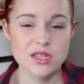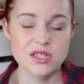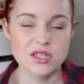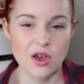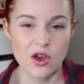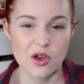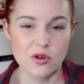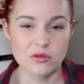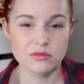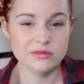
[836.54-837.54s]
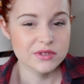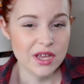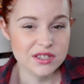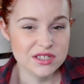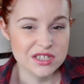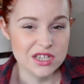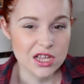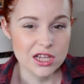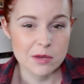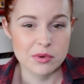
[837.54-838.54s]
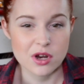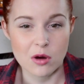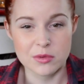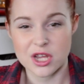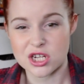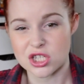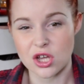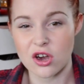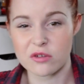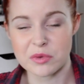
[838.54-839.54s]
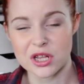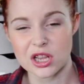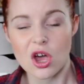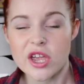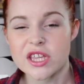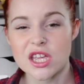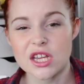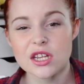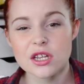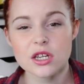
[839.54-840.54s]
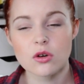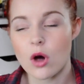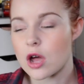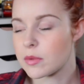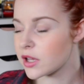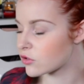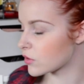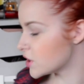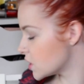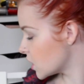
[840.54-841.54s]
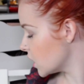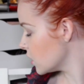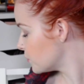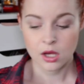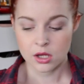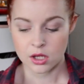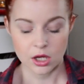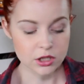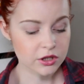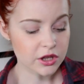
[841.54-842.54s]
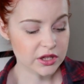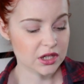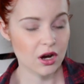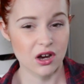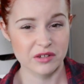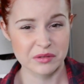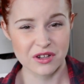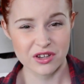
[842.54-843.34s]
So that's the lip combination that I've been liking quite a bit recently. Another thing I've been